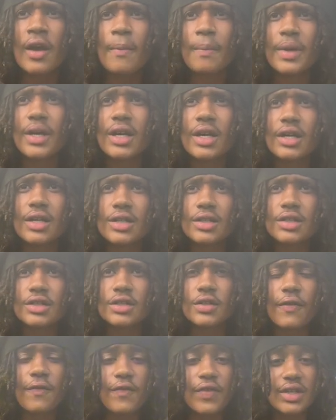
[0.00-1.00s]

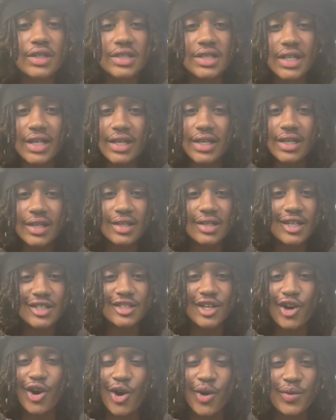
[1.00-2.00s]
Because fatigue
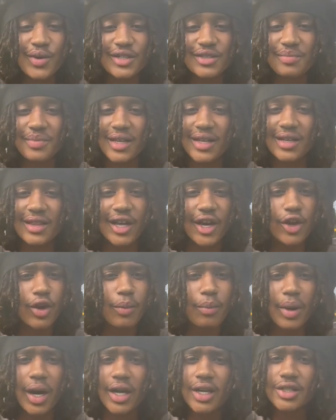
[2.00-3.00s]
doesn't always mean that your
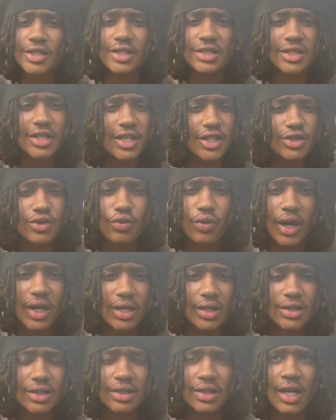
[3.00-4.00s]
body just needs
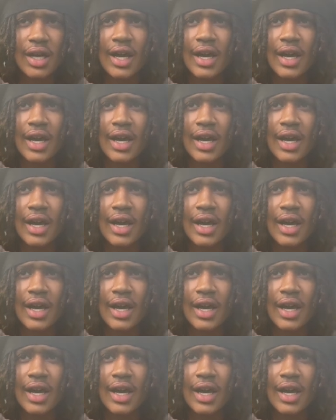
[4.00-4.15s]
rest.